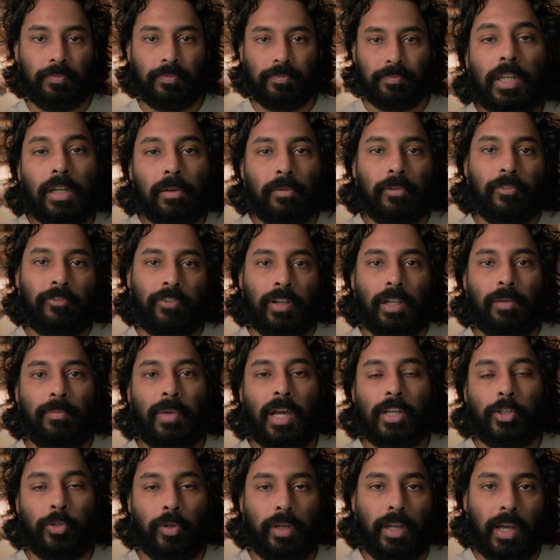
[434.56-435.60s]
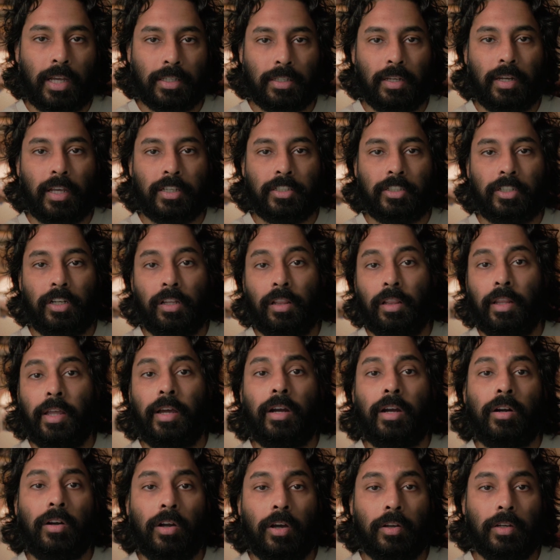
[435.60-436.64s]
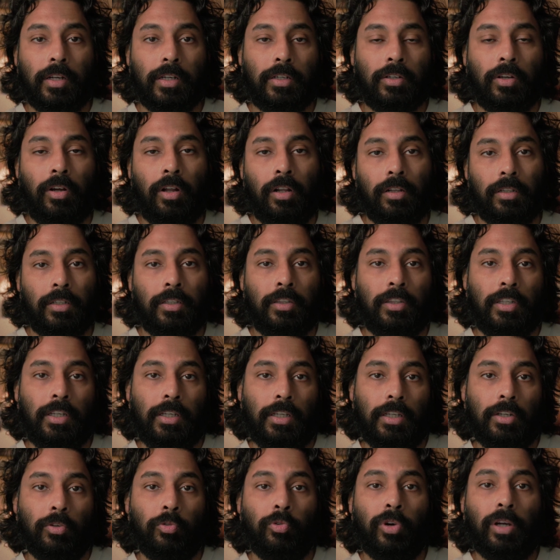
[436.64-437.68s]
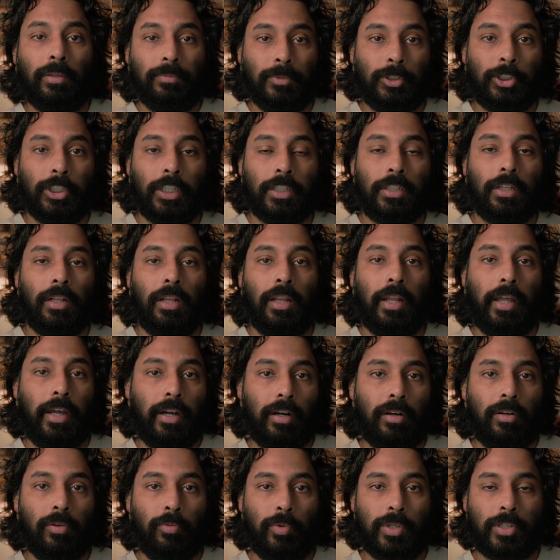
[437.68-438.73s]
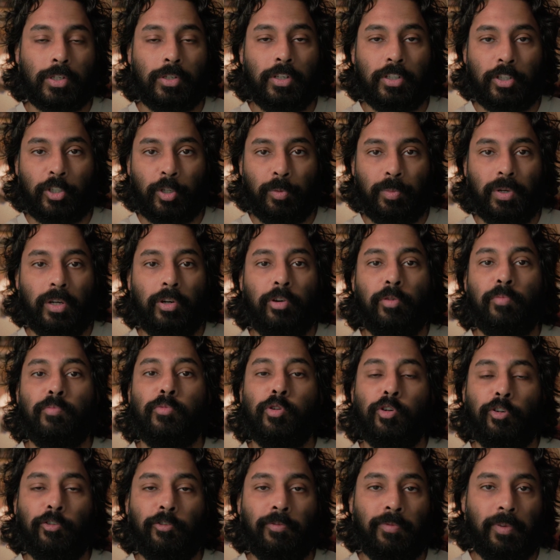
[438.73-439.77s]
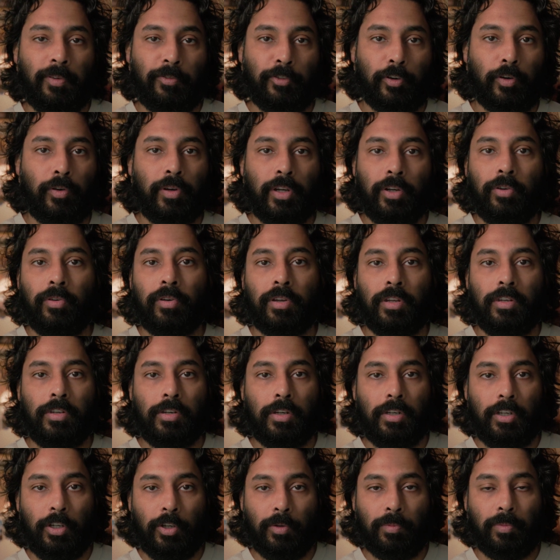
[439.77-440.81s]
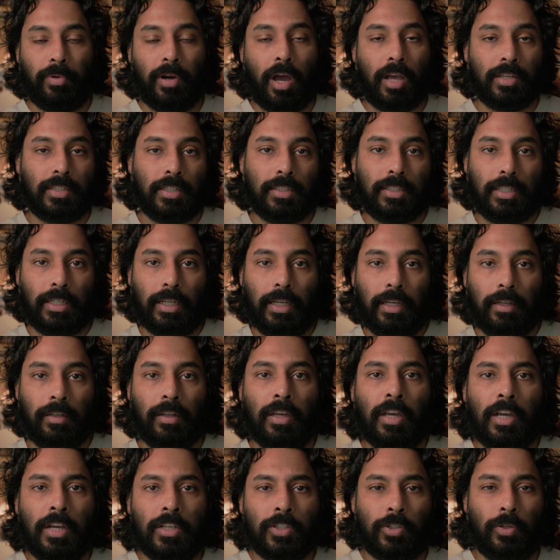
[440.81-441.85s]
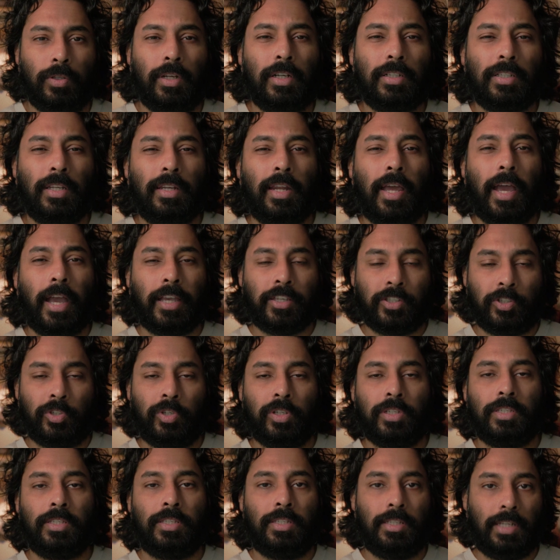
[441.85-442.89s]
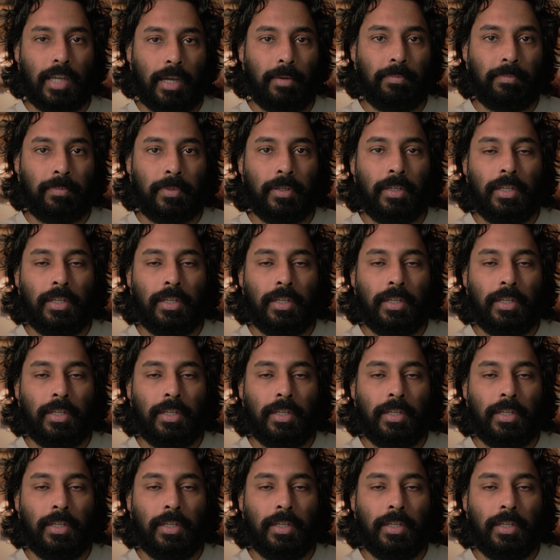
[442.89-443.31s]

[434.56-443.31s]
Cinema film actually has an extra layer on it called the ramjet layer, which needs to be removed before you continue processing it. So there's an extra step